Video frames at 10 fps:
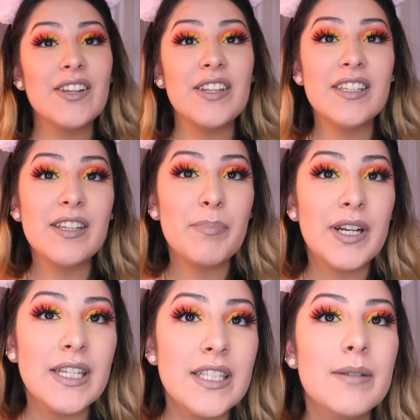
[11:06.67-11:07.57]
So this is a
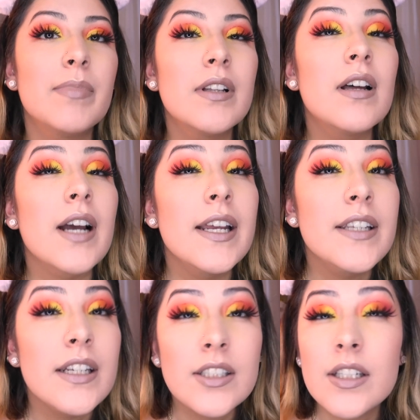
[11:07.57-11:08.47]
pretty simple look. I
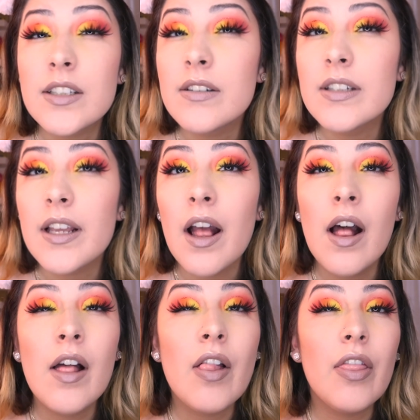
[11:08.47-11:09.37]
did just using
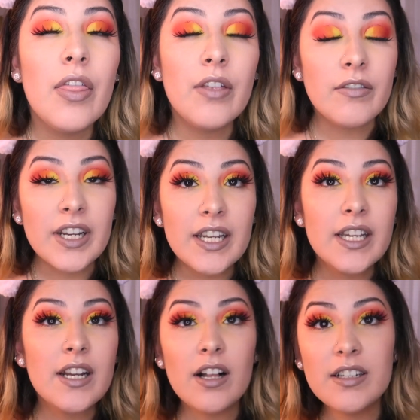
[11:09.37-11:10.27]

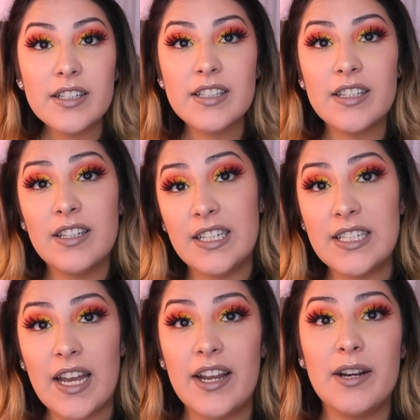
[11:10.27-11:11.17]
3 colors in the
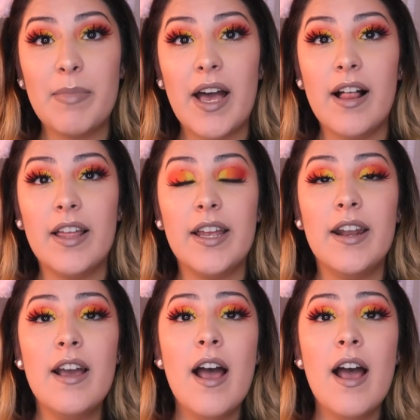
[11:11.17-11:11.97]
entire palette.